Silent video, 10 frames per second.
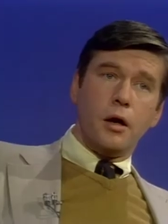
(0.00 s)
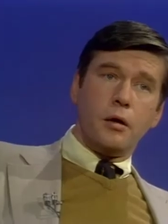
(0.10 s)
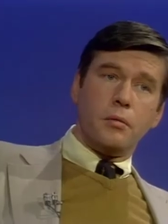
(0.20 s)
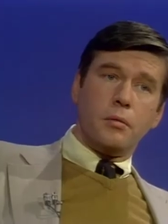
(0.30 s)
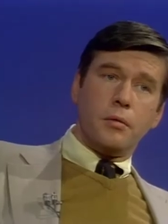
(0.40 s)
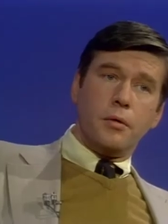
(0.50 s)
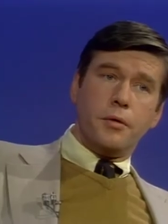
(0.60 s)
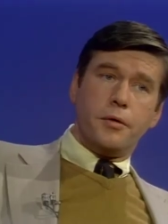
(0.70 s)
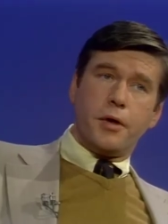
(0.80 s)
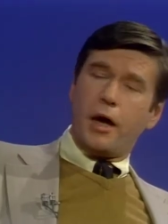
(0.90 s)
Uh,
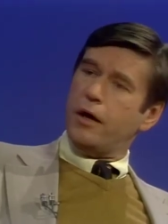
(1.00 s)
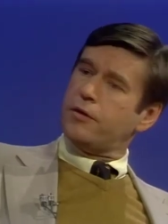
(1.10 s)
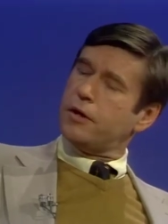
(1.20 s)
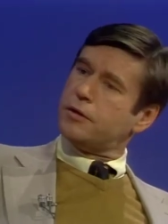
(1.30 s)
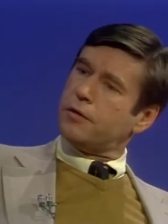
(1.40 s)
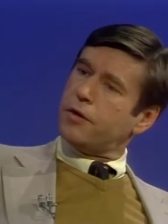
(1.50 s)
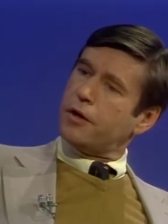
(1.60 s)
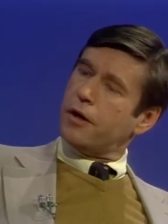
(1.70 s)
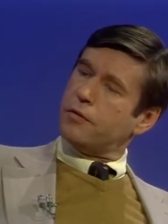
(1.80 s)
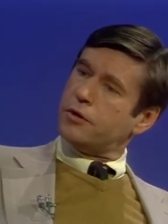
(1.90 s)
the ethics of the
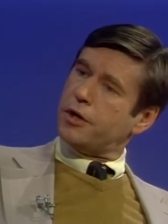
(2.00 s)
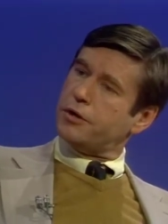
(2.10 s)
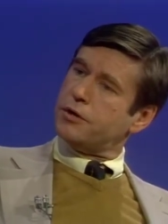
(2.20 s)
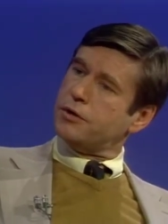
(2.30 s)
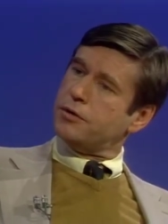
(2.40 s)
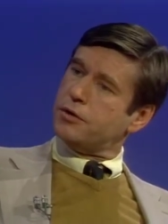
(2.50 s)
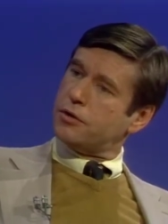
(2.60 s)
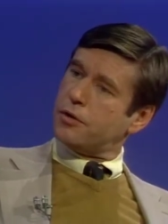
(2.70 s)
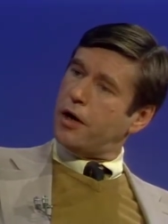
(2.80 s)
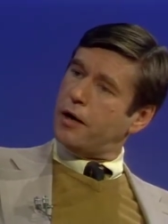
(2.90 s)
conversation you
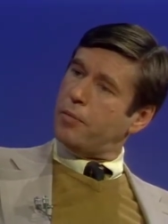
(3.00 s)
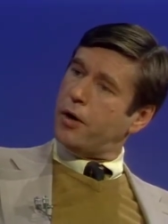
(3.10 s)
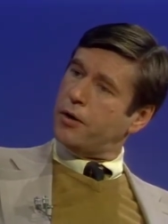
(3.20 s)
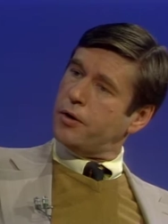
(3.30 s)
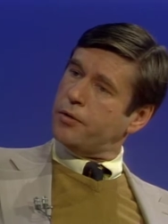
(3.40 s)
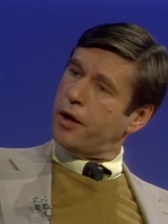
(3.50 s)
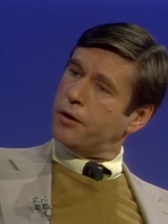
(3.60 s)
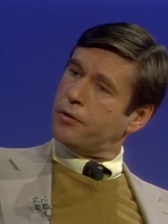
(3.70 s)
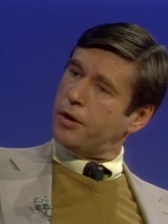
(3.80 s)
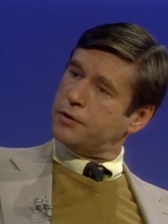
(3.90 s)
describe are no
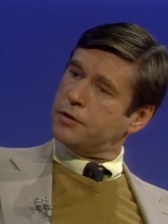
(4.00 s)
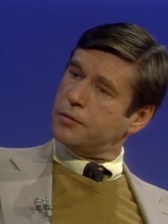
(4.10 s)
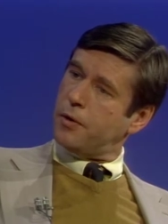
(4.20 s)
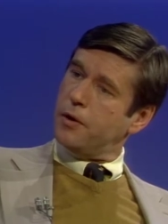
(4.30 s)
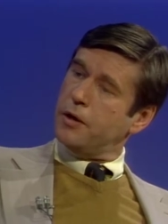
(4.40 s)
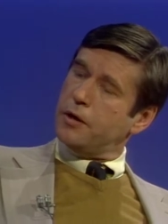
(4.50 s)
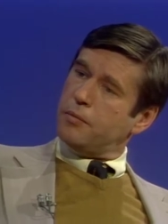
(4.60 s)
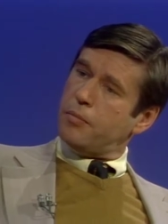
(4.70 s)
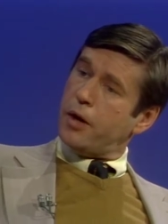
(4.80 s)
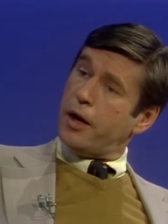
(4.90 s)
doubt questionable,
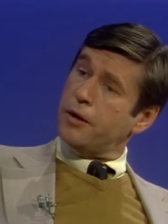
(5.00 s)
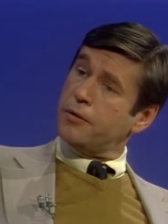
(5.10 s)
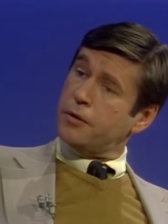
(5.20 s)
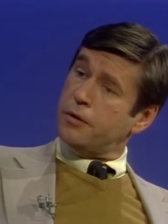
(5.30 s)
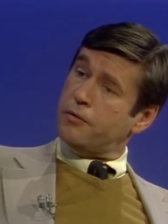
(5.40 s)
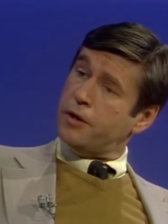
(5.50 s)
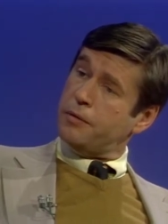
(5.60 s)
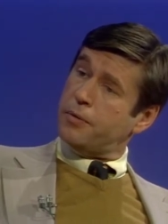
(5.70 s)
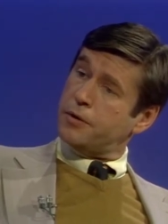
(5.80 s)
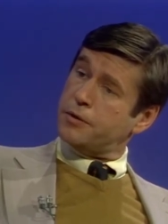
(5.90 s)
mm-hmm. but I don't know of
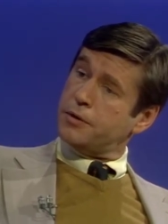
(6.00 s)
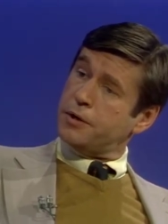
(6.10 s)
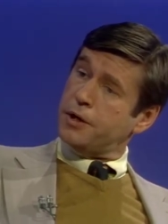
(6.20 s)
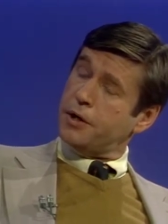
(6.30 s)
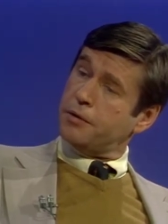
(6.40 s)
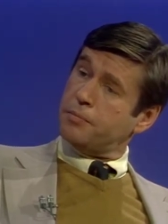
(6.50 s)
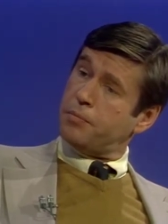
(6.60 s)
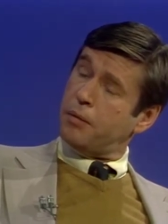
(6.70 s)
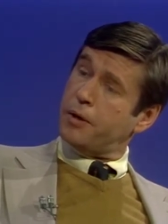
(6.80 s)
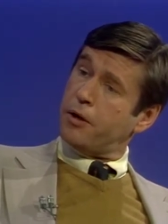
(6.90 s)
any person in
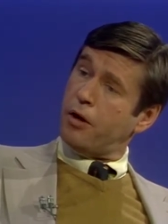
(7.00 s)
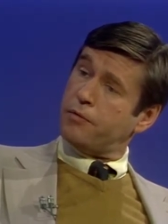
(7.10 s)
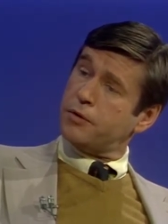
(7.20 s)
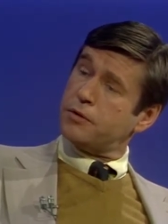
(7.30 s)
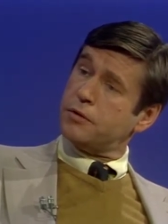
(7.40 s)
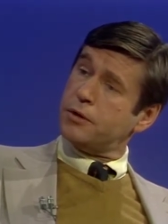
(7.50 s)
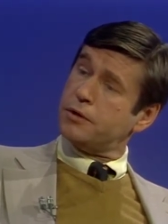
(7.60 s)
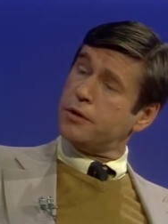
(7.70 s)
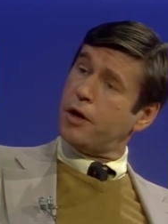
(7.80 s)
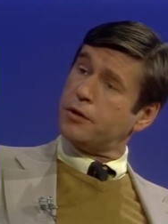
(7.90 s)
public office who
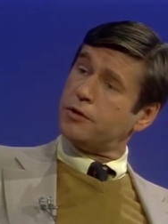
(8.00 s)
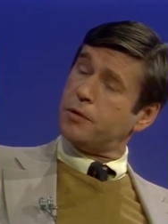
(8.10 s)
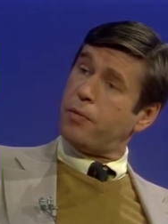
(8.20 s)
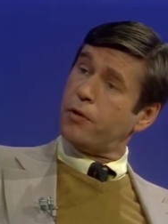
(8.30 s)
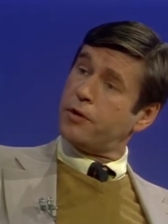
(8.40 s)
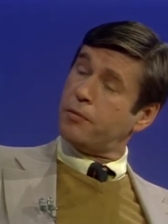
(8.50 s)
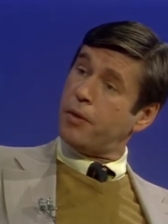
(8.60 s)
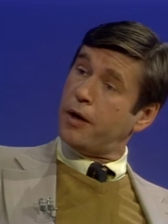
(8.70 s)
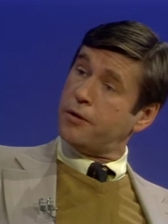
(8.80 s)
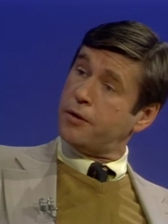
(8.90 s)
is not supported
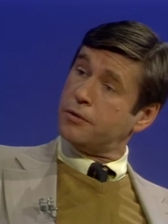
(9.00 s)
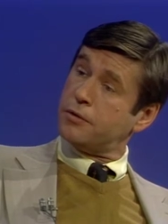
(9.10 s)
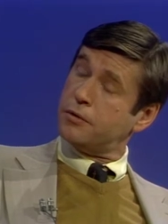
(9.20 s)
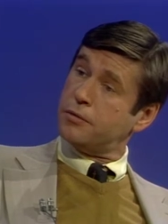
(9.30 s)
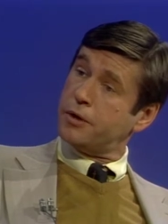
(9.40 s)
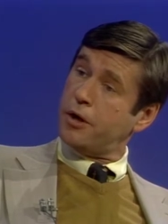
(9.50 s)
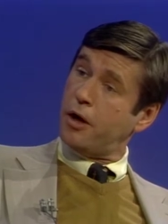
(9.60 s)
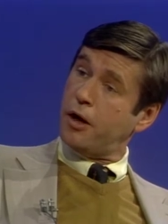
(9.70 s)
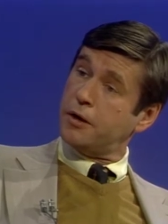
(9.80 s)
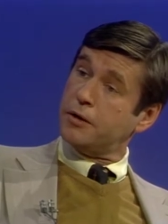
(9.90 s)
by those who
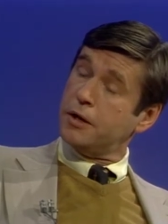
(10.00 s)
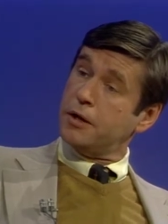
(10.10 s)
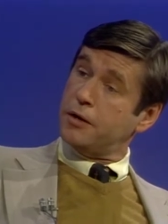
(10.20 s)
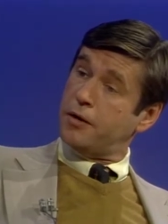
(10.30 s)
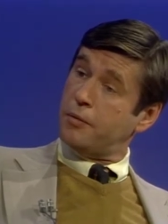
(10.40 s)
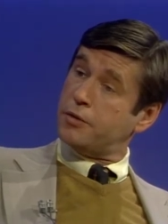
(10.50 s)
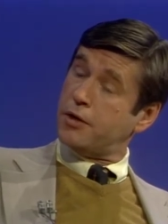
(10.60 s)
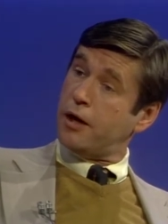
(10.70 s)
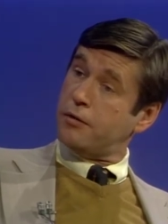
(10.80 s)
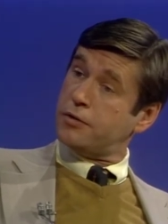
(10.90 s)
regard
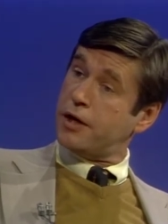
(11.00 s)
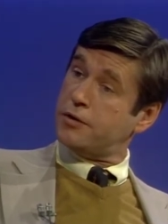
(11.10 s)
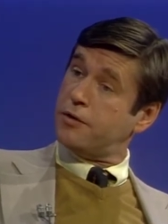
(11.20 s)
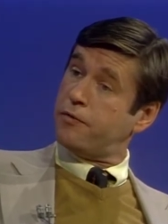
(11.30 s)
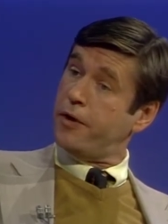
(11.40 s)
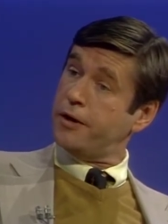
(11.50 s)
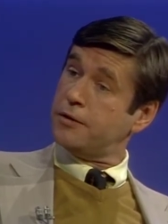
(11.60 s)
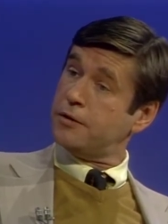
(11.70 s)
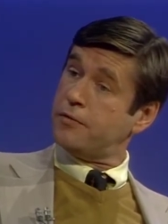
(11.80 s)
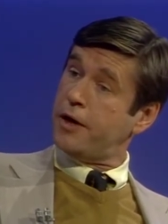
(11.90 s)
themselves as the
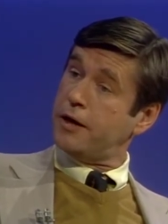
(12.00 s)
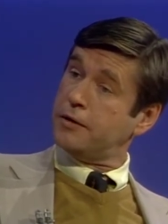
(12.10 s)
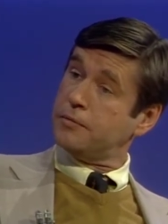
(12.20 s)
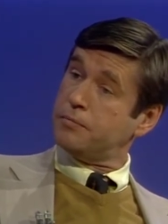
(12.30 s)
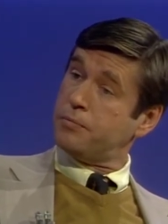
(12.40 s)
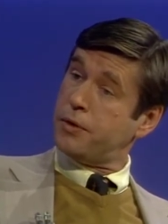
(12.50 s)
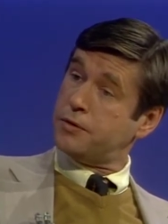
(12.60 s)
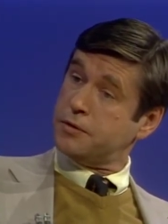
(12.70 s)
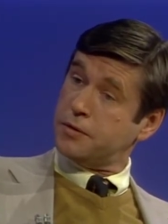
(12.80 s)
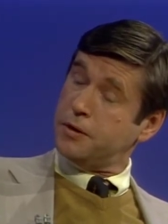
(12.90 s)
friends of that person.